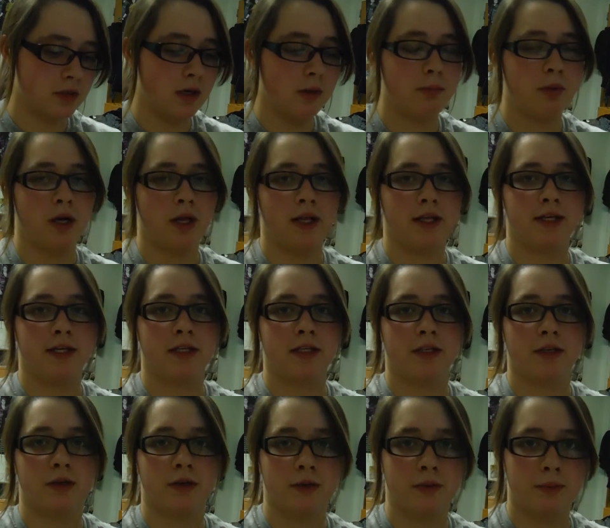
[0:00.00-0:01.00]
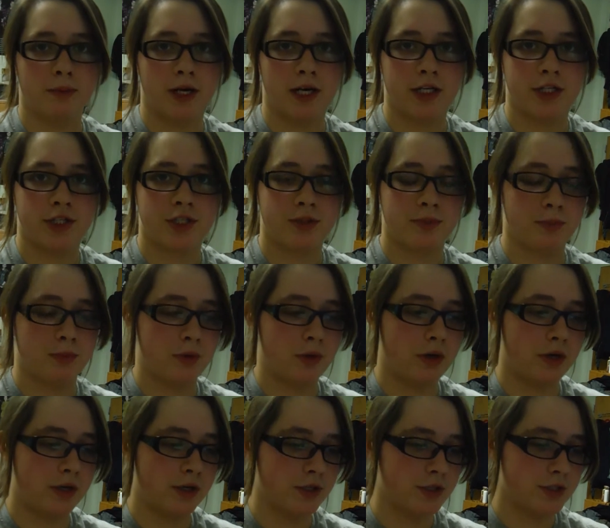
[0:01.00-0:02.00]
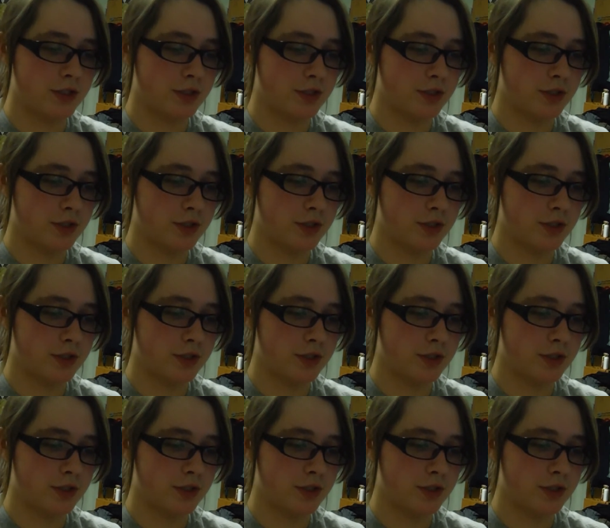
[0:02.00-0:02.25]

I'm probably gonna go watch more